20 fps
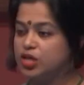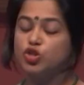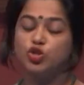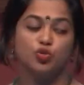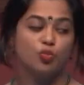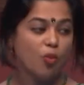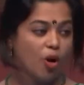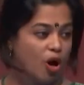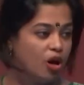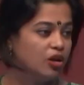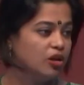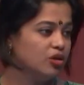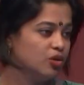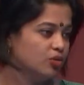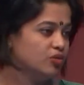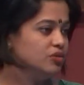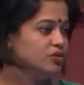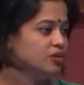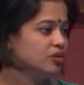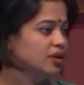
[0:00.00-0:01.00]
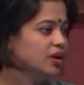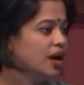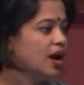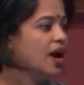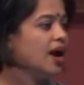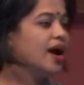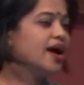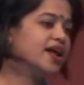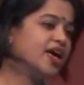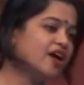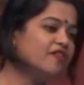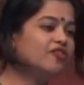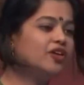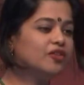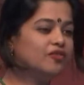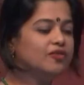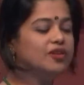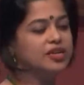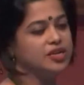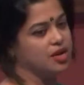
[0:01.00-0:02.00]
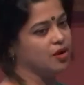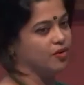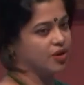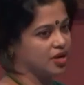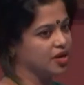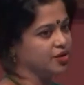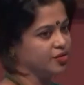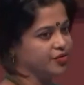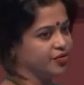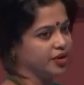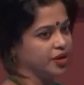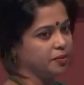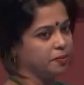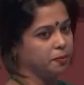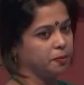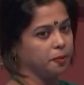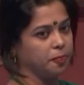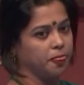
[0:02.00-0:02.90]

small loans are available in our country,